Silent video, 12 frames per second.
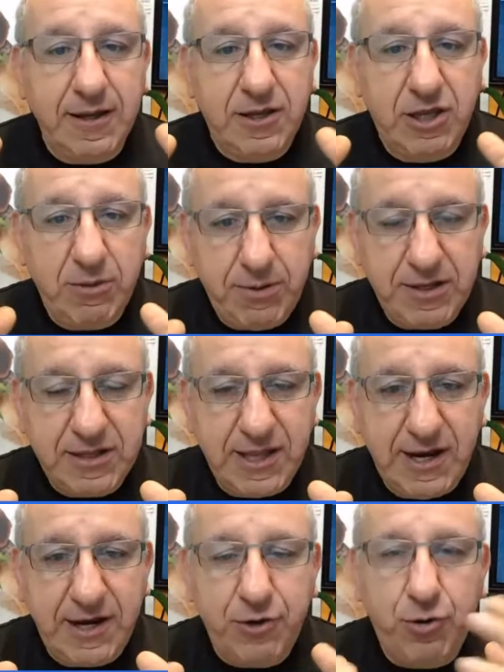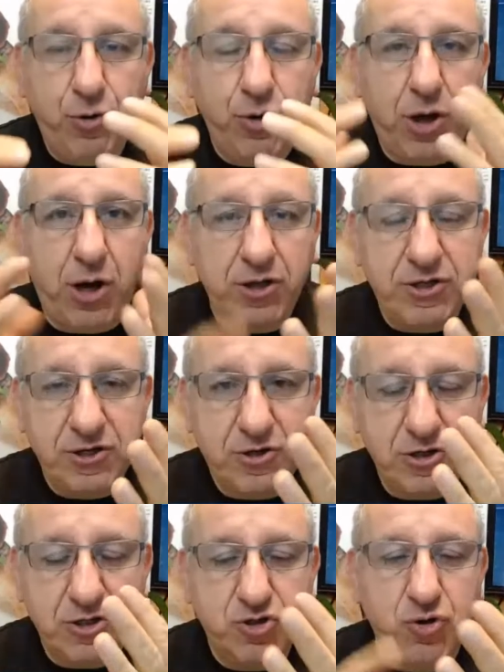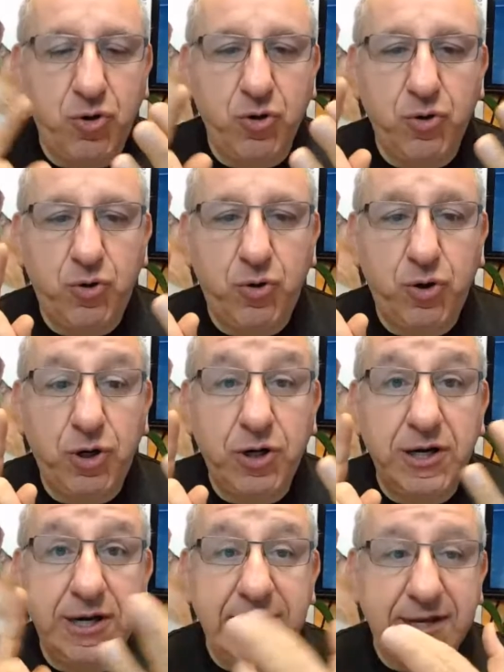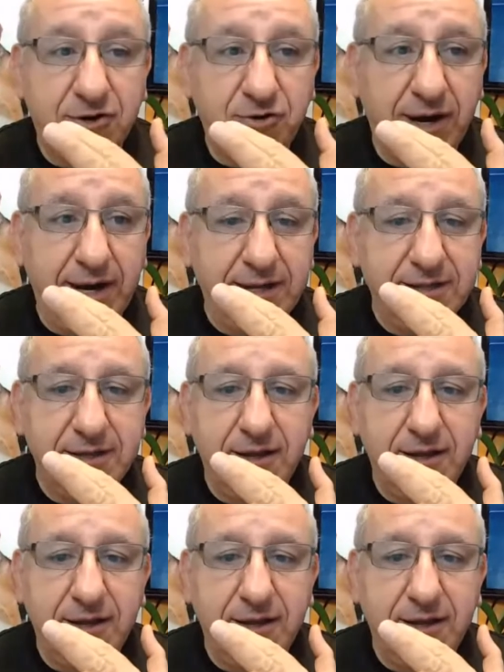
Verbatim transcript: keep it there or under control or in a crate.